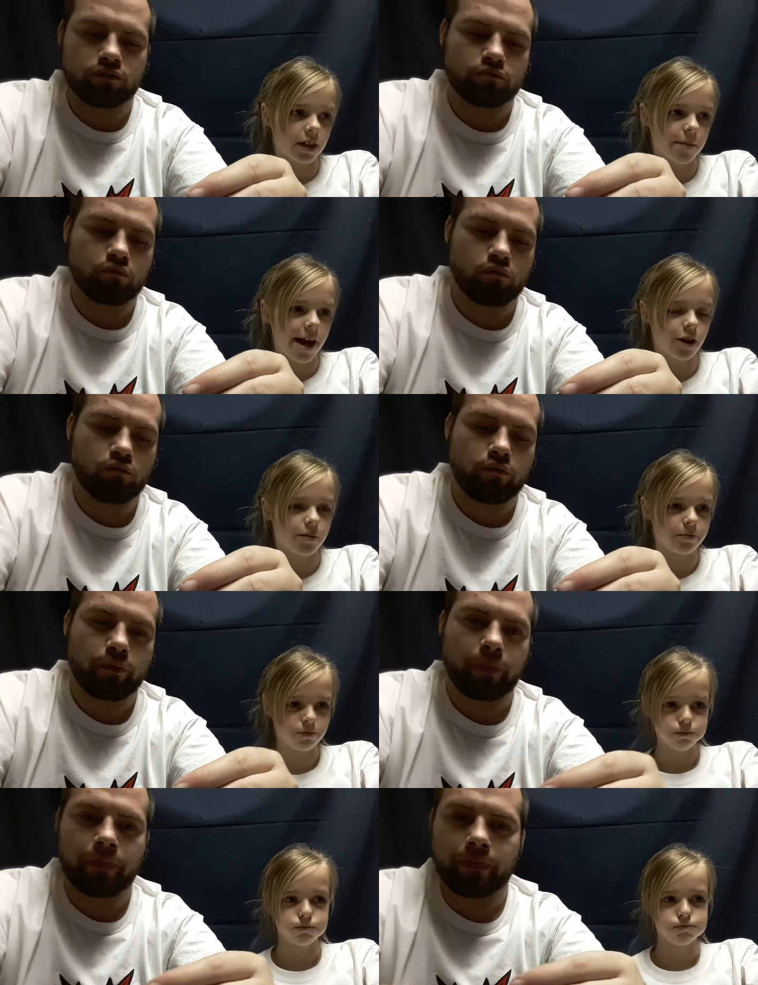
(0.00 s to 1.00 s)
Speaker 1: really matter.
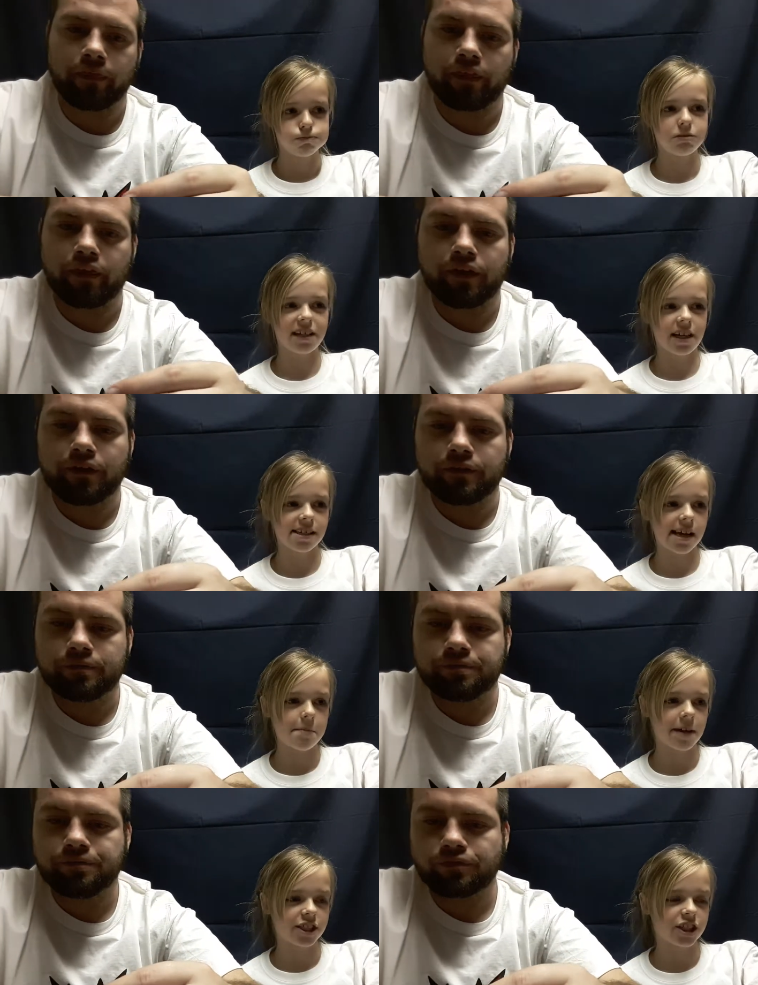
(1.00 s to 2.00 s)
Because I
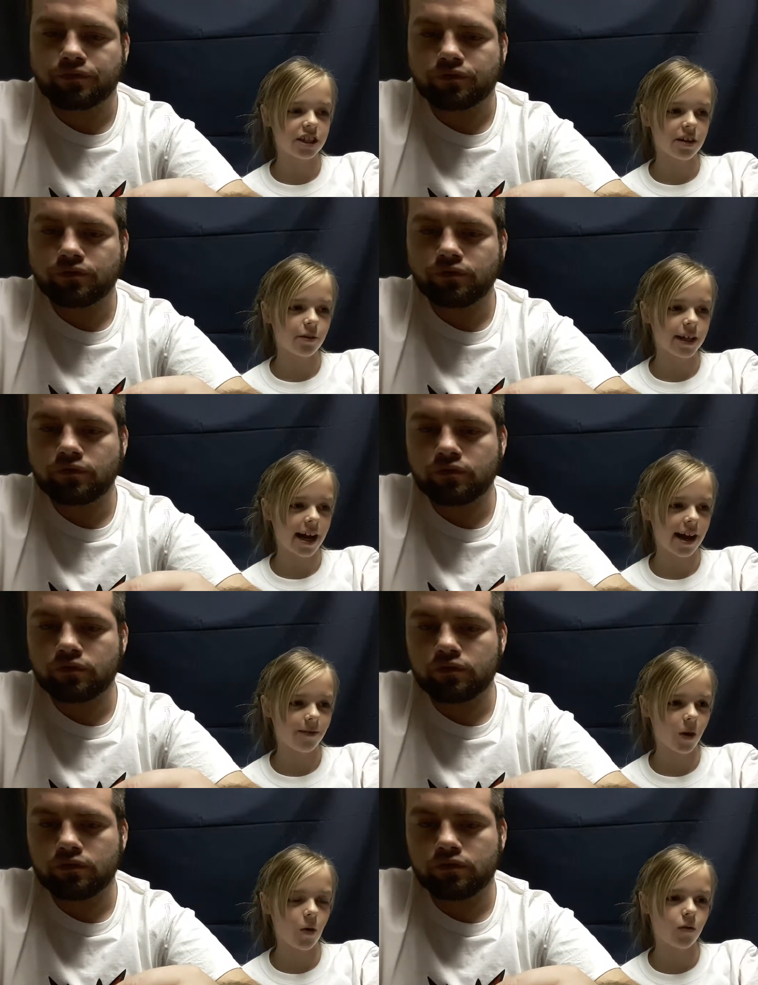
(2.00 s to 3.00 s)
bet you we
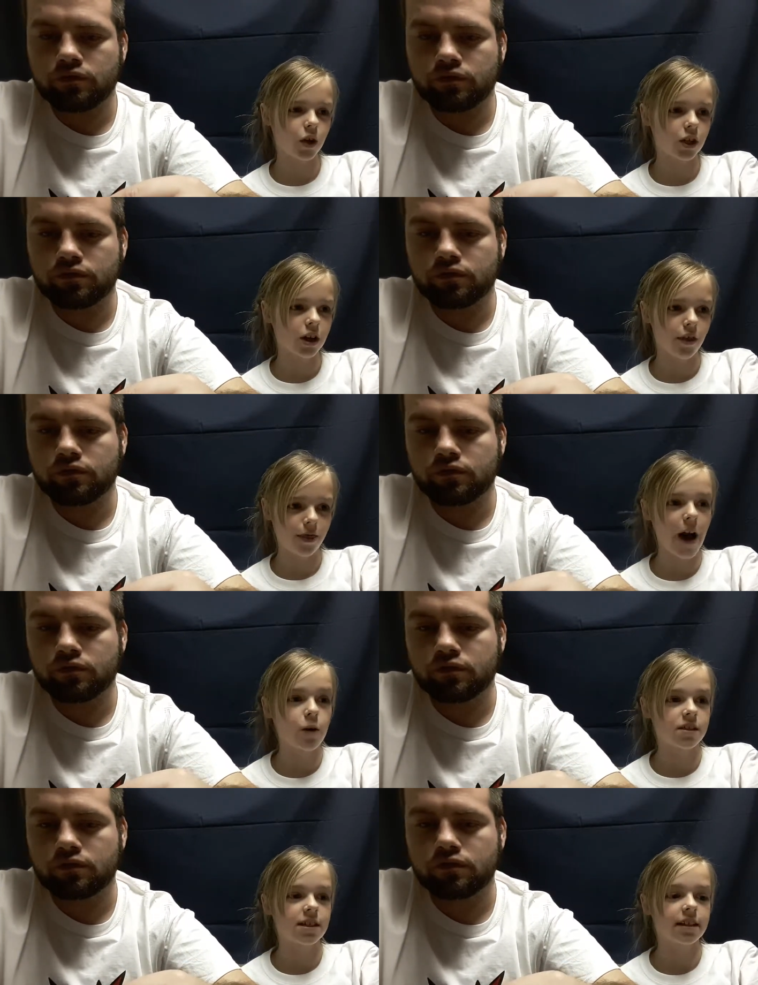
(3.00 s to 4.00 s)
have over a
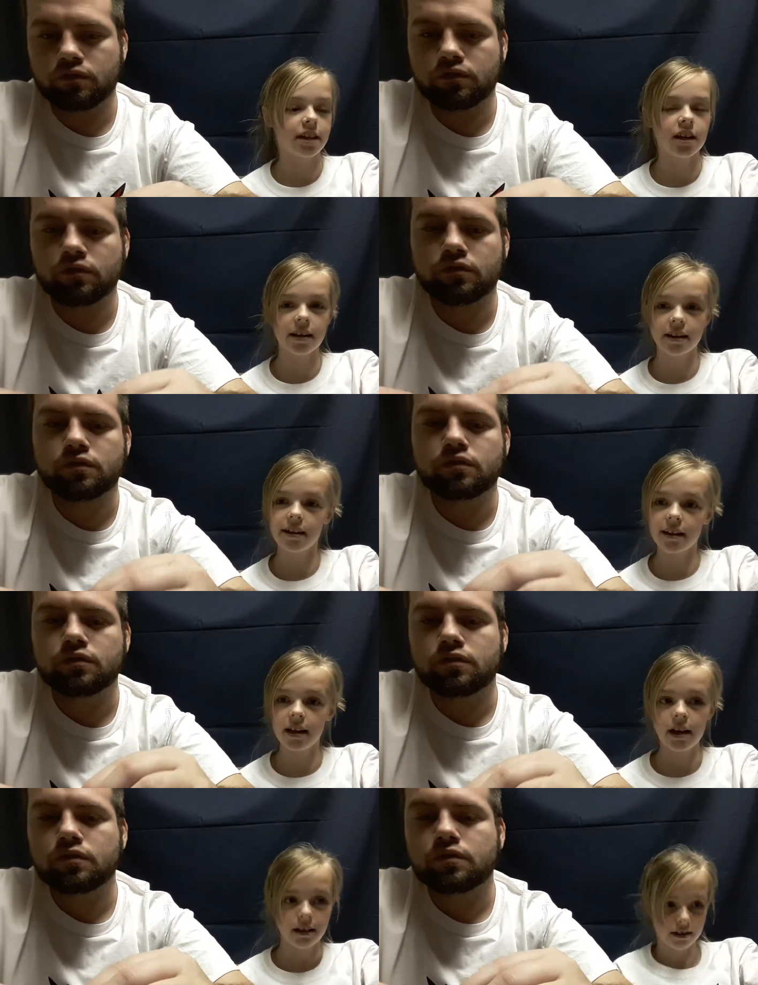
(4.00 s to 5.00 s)
thousand here.
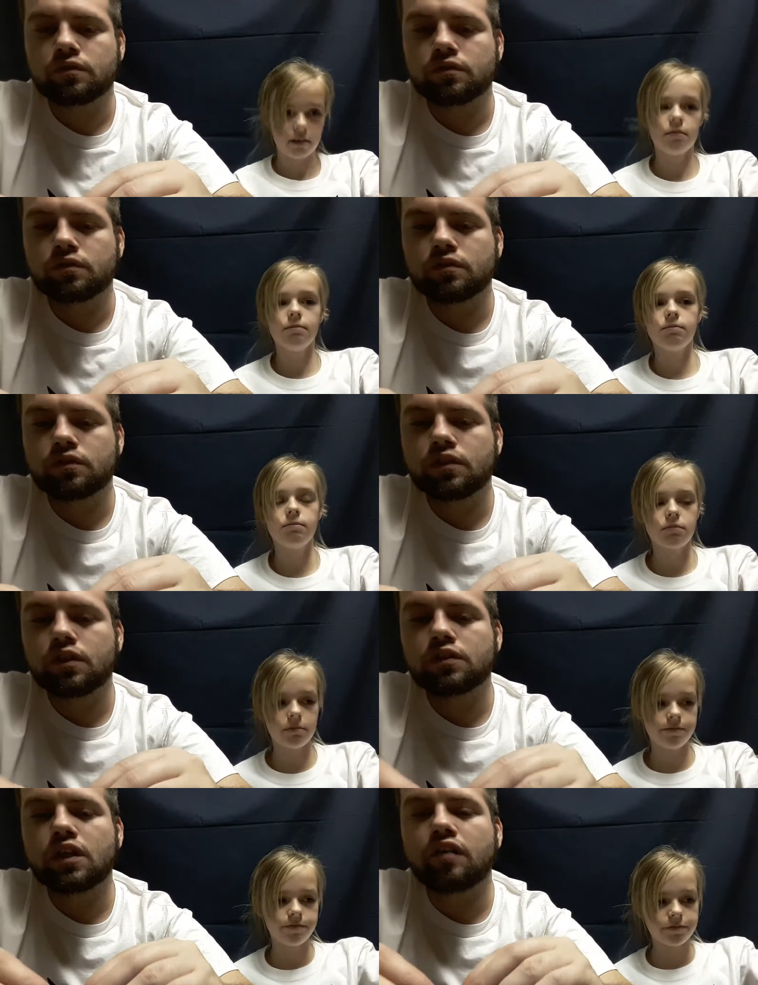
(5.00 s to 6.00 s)

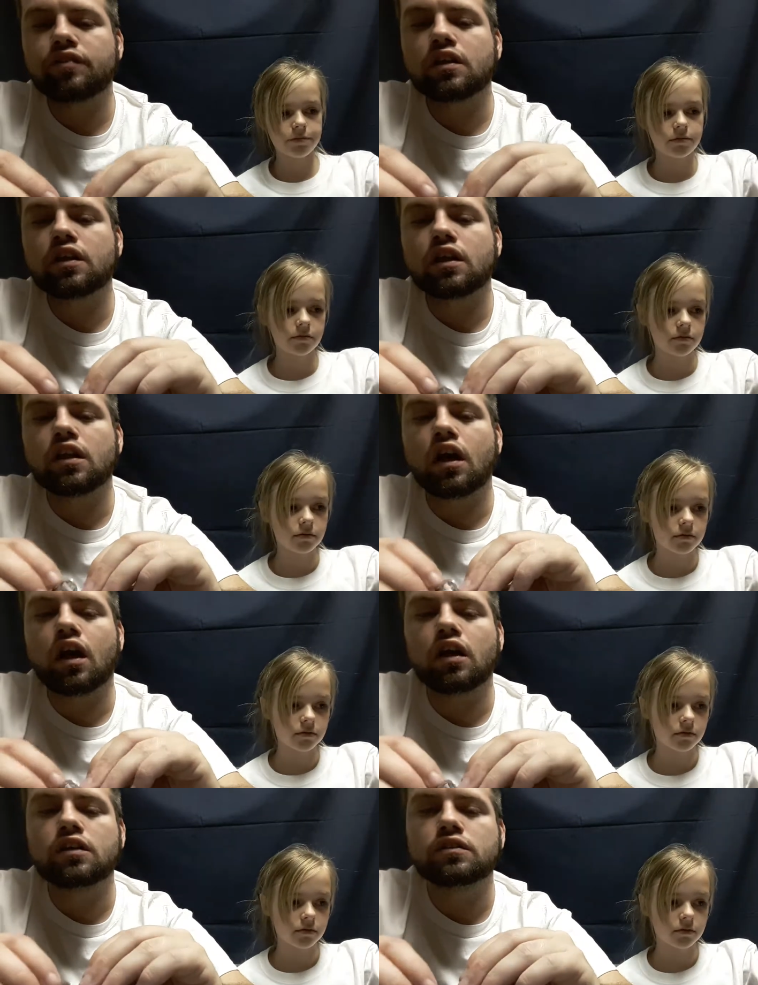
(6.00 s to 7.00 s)
Speaker 2: There's definitely a
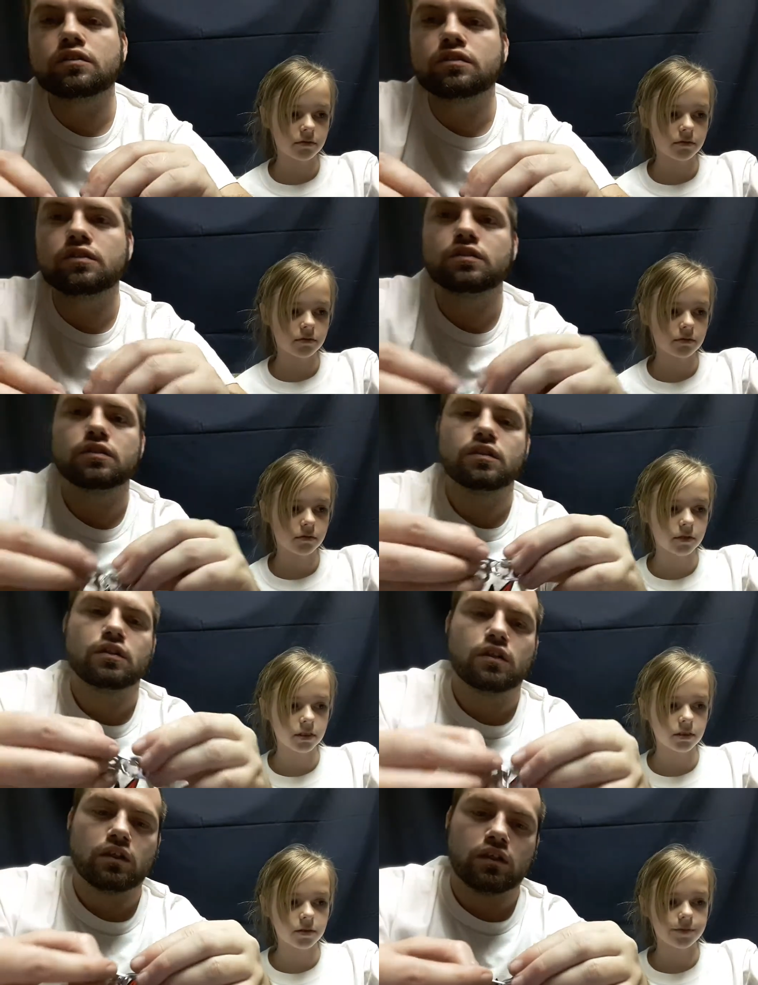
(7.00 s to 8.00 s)
lot.
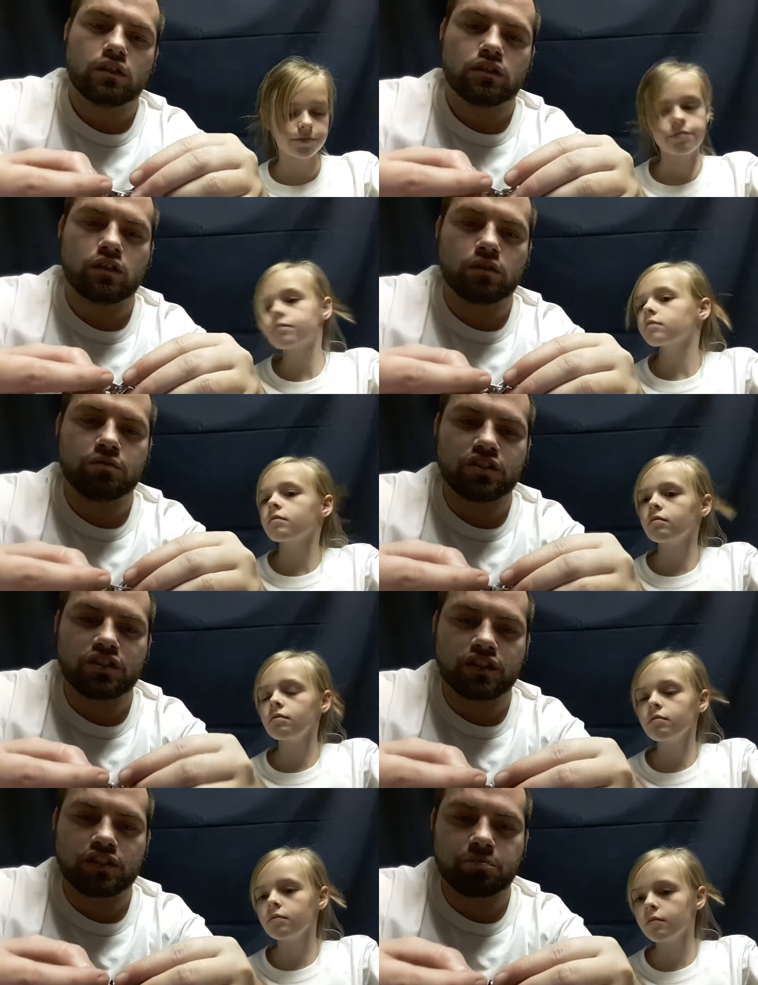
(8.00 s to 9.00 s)
So I'm just
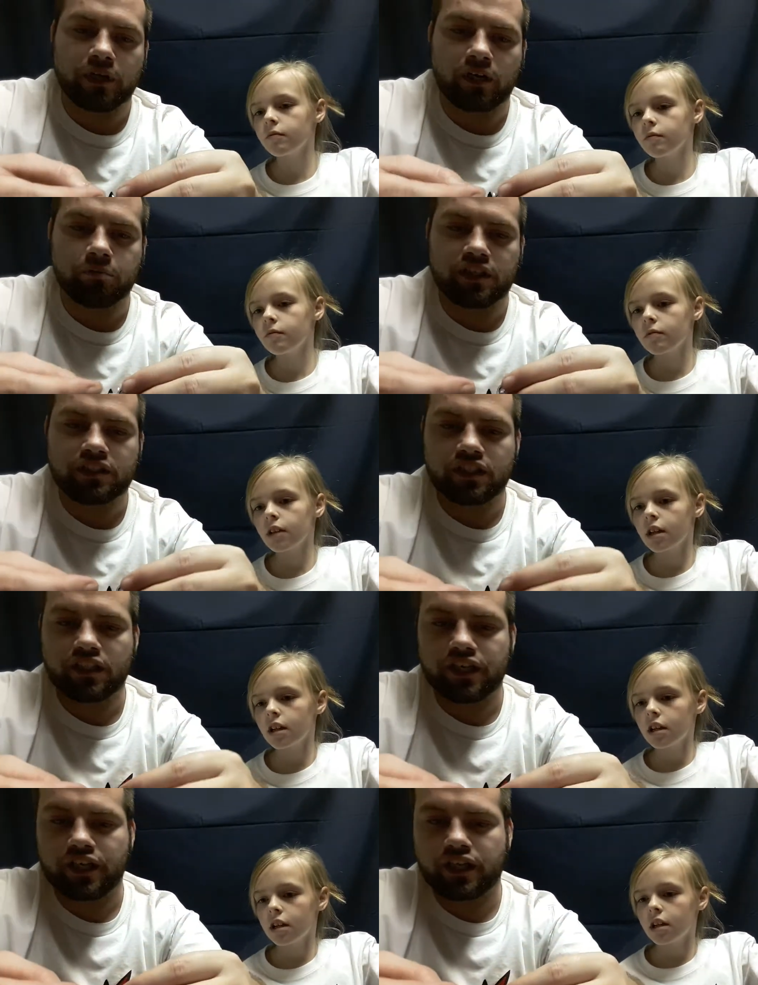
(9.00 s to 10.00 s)
experimenting
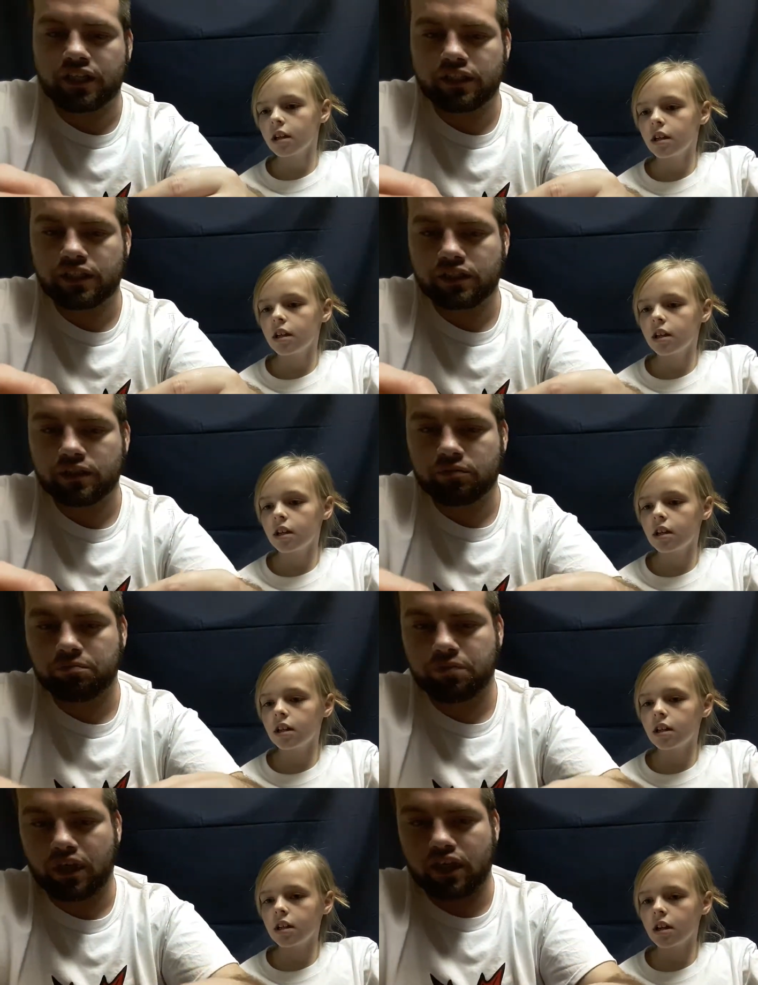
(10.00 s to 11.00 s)
here,
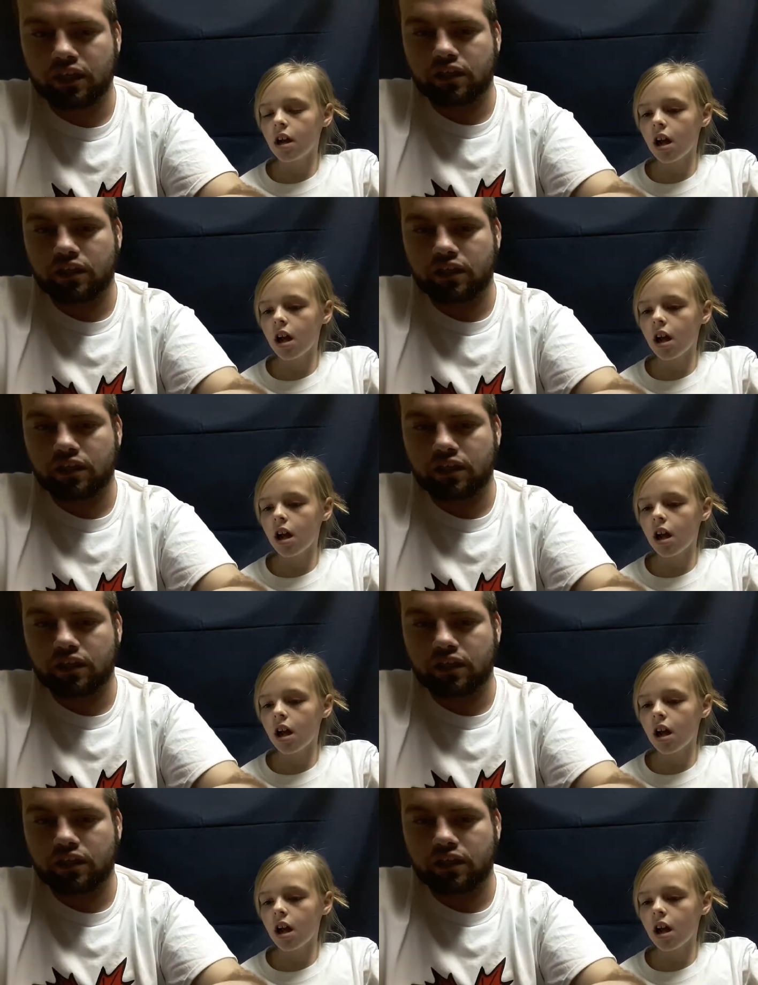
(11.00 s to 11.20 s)
but